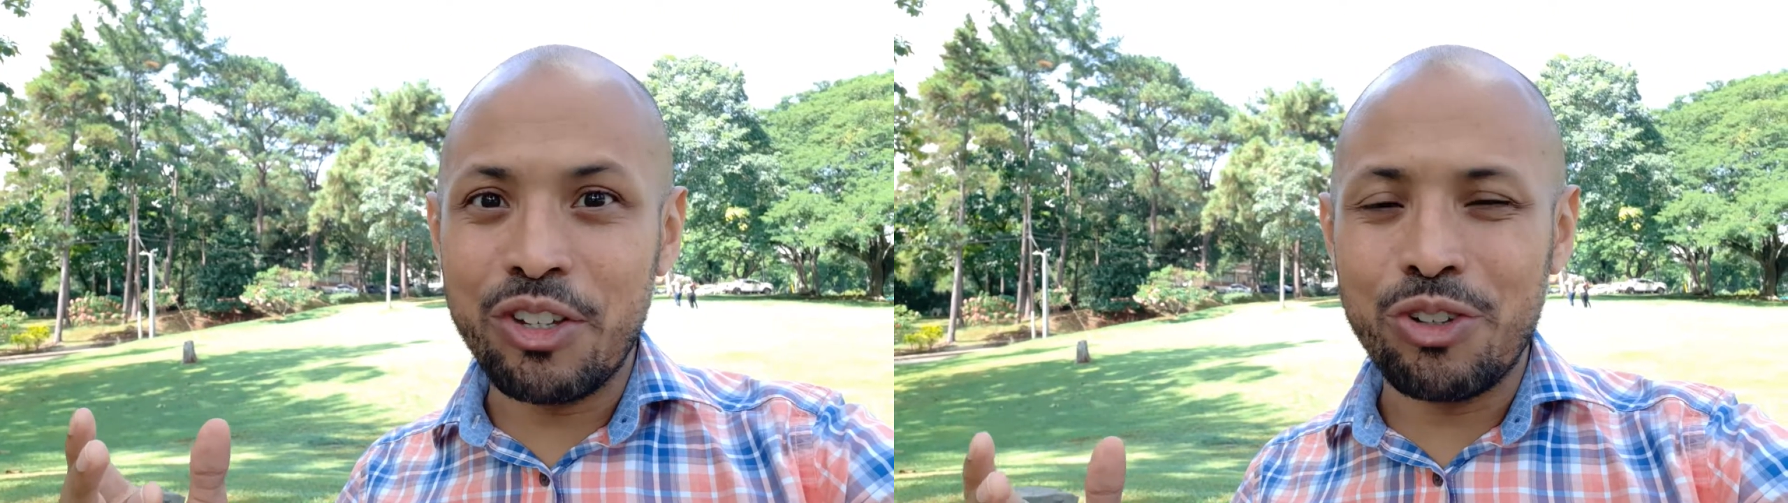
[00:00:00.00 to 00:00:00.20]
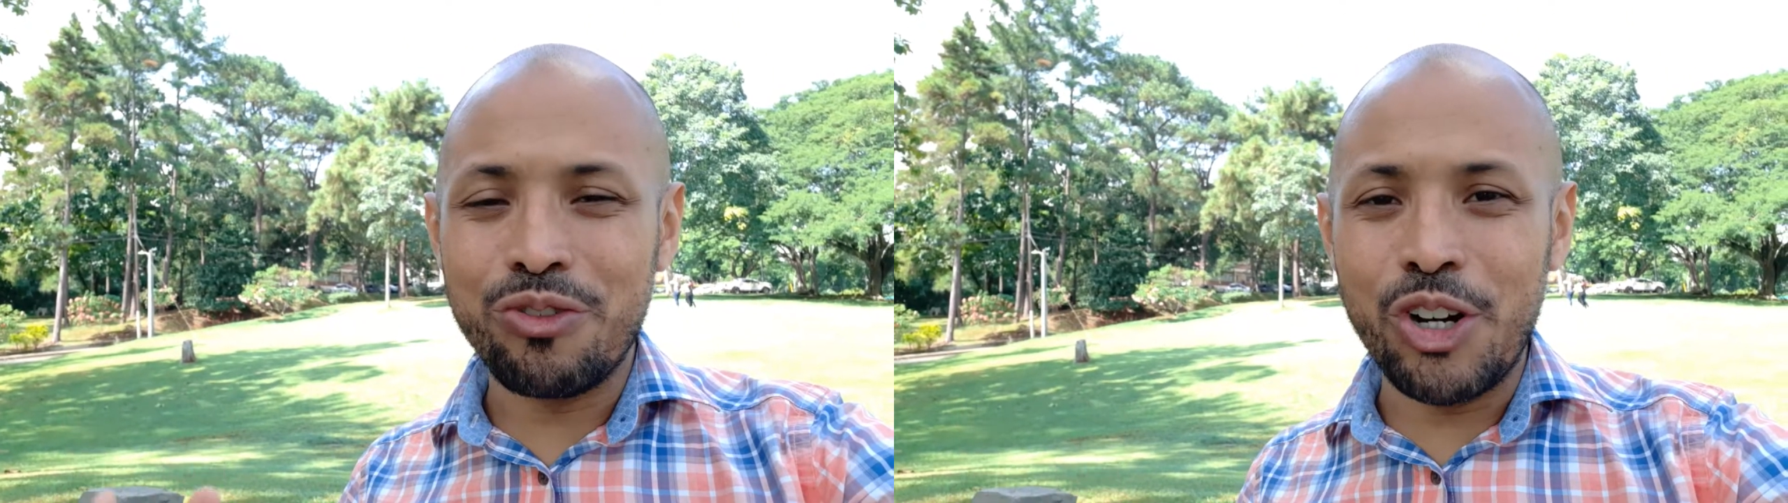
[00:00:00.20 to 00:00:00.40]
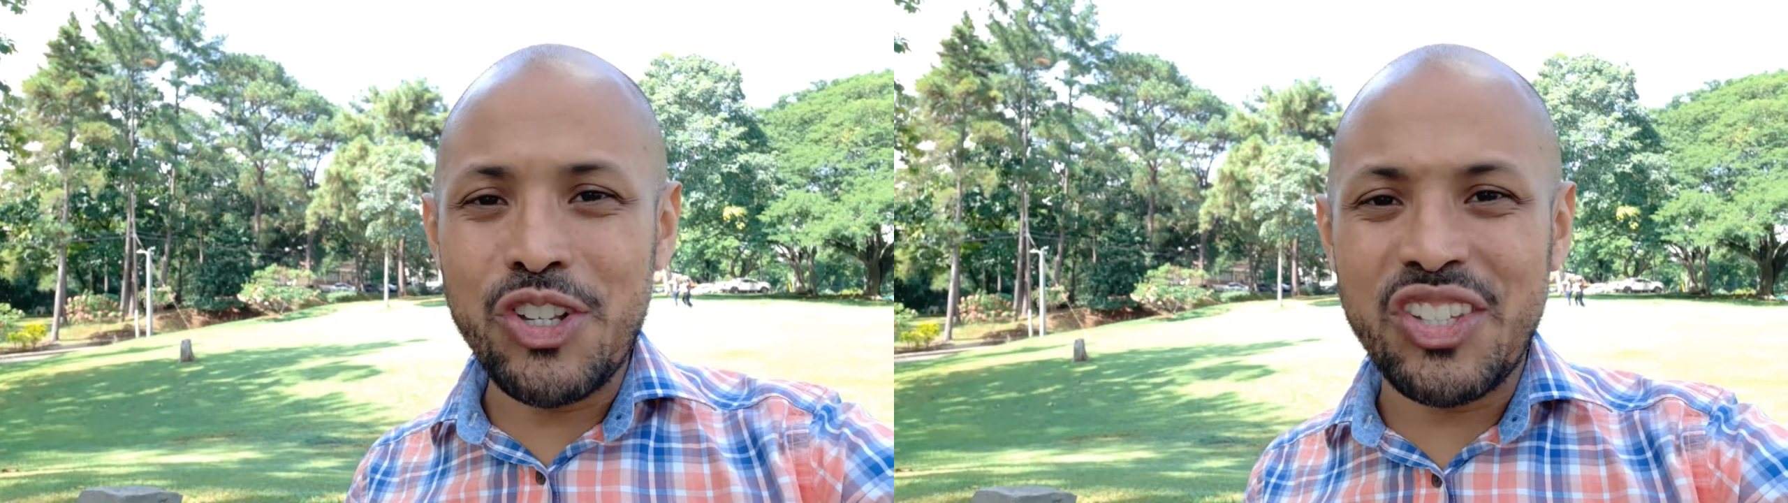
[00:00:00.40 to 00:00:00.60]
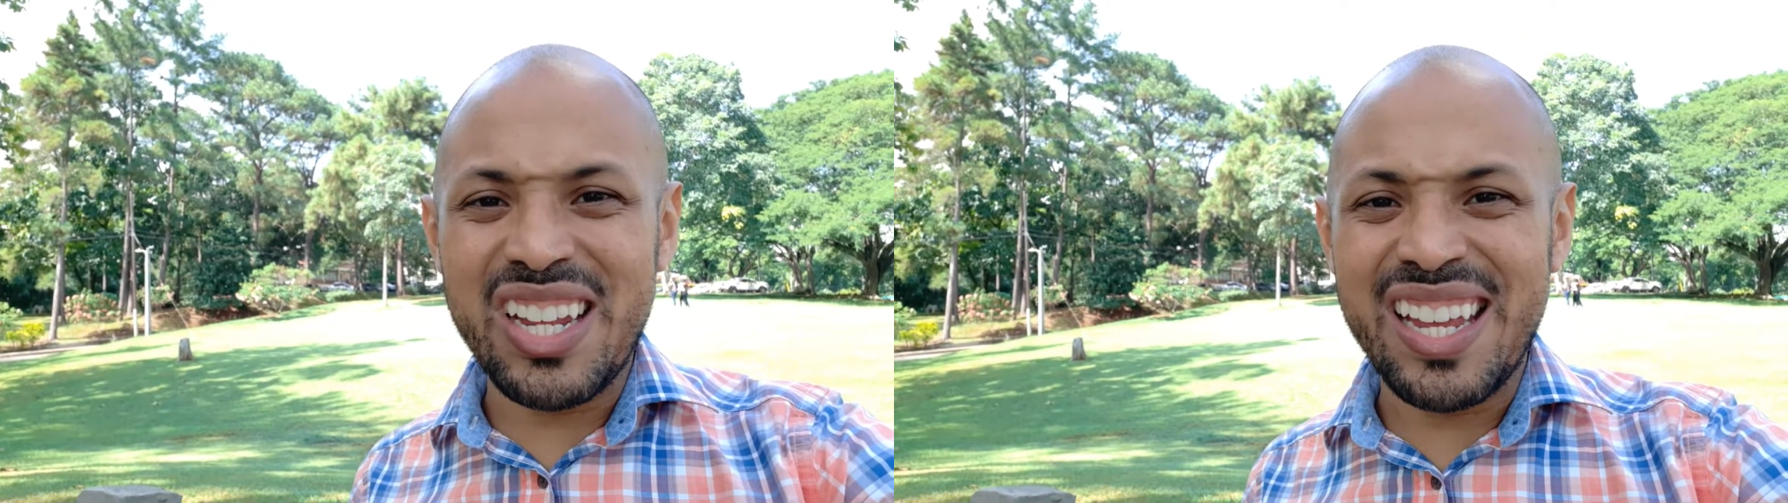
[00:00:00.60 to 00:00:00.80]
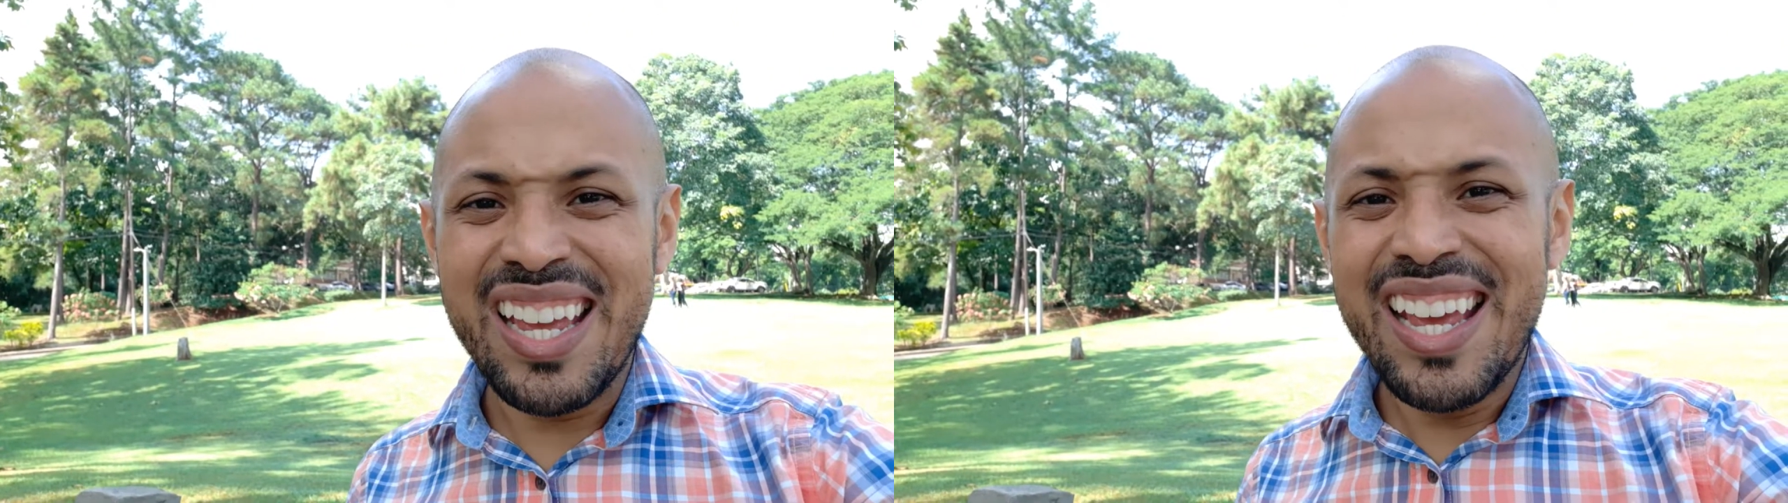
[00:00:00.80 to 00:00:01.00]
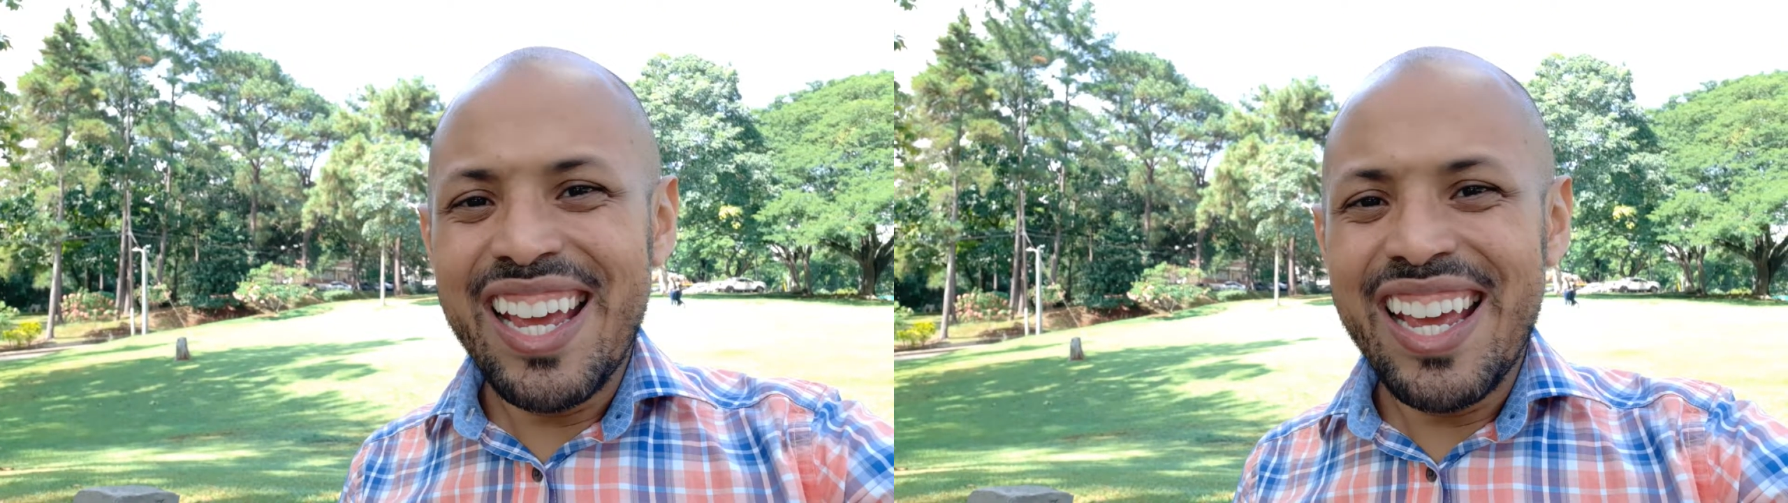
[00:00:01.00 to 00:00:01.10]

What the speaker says: university,